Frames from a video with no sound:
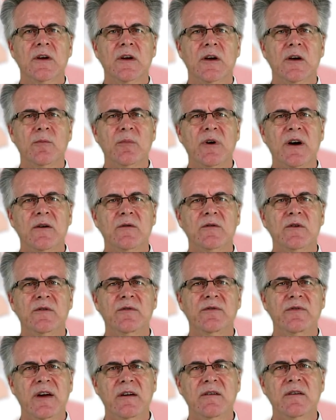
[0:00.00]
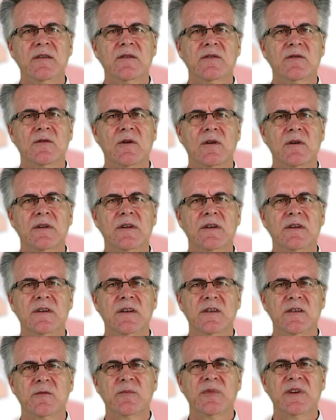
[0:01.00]
about the various scholarly
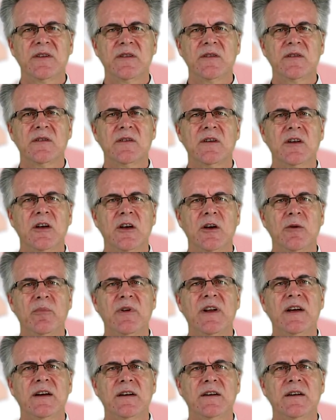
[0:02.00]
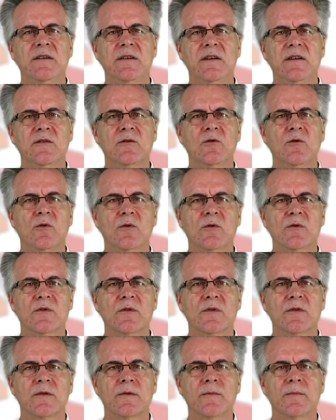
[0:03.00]
disciplines applied in this
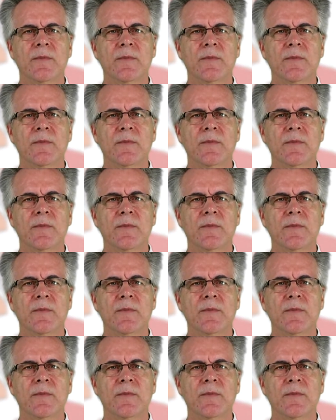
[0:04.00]
course